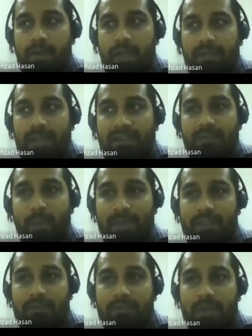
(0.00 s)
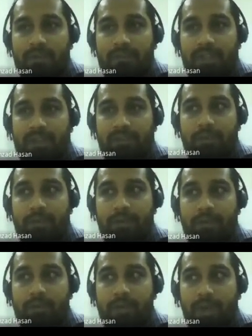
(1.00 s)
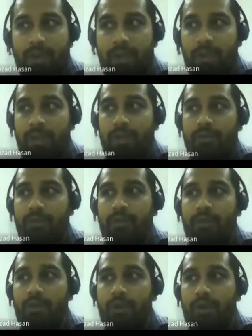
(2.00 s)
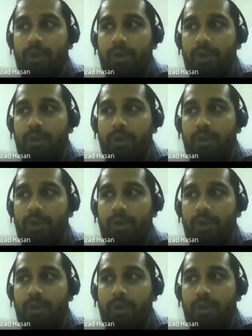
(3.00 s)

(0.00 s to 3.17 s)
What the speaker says: and that's one instruction that's going to do it. So